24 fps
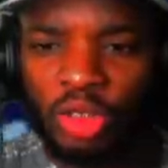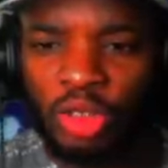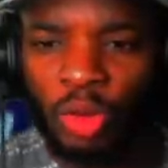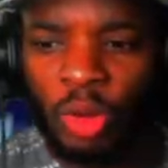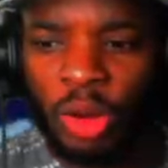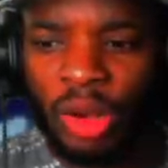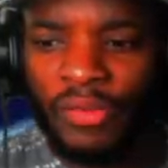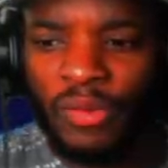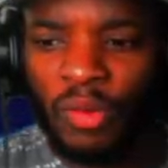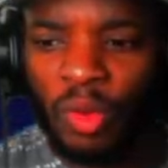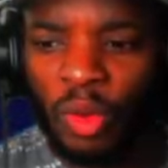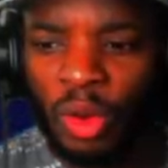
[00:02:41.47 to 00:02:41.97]
and
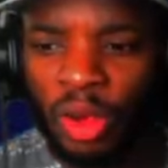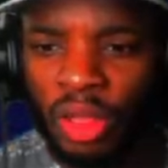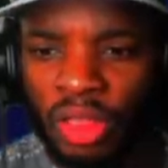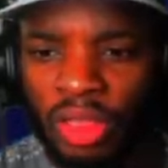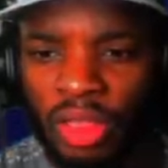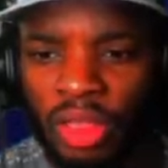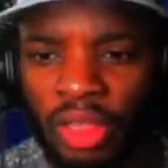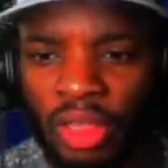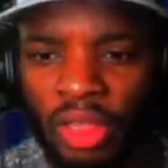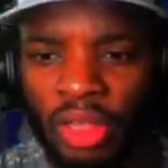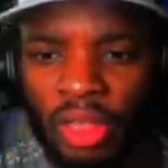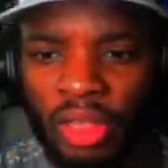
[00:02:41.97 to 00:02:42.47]
24th,
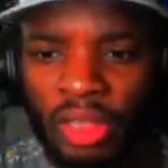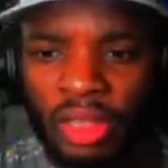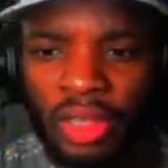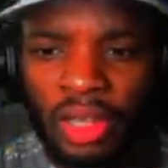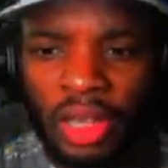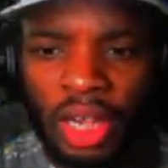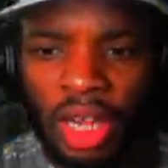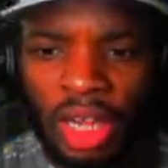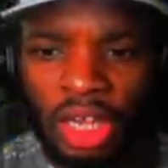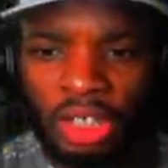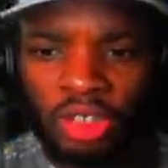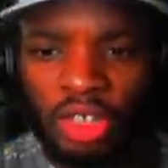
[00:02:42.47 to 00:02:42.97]

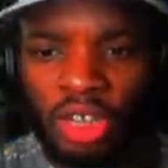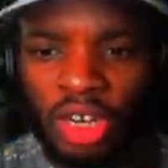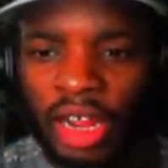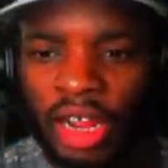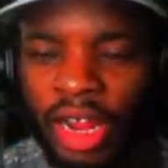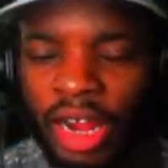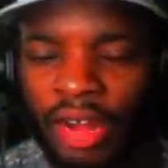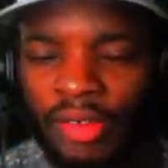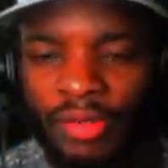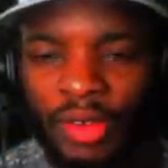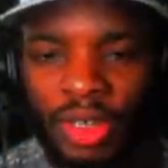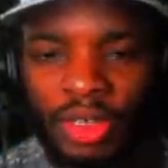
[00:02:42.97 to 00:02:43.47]

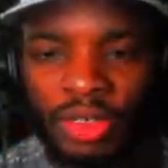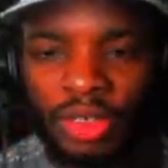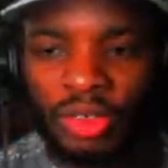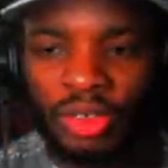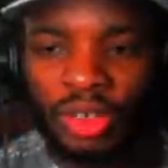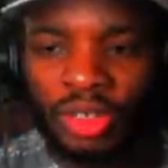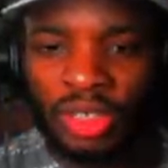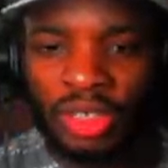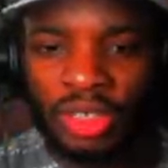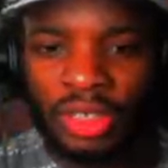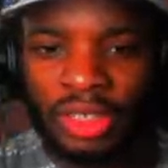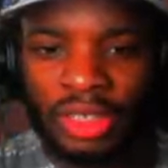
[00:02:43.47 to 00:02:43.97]
100-year
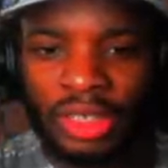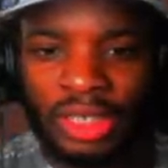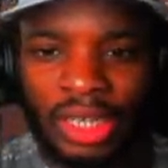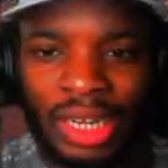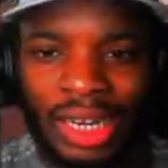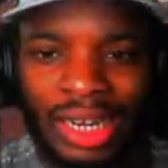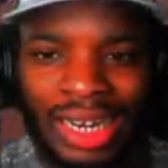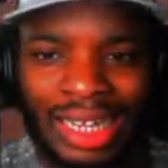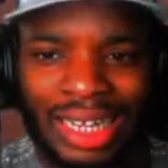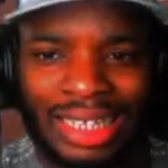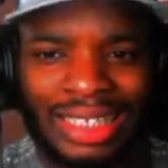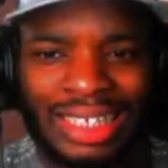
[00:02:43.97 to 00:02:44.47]
anniversary.
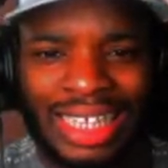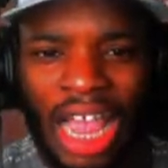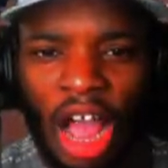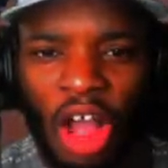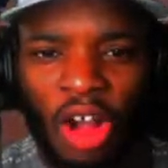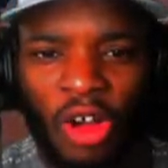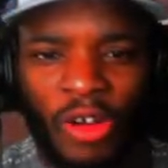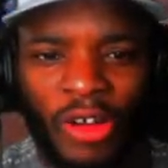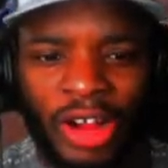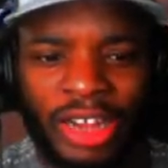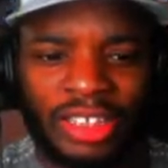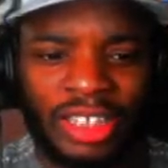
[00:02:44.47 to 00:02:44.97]
Let's see
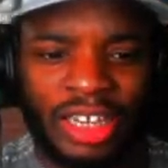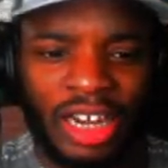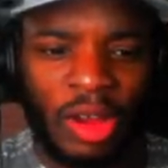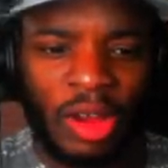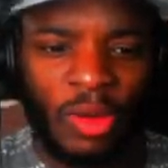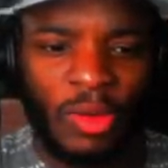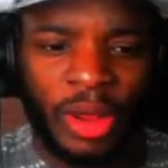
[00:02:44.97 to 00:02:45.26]
how crazy they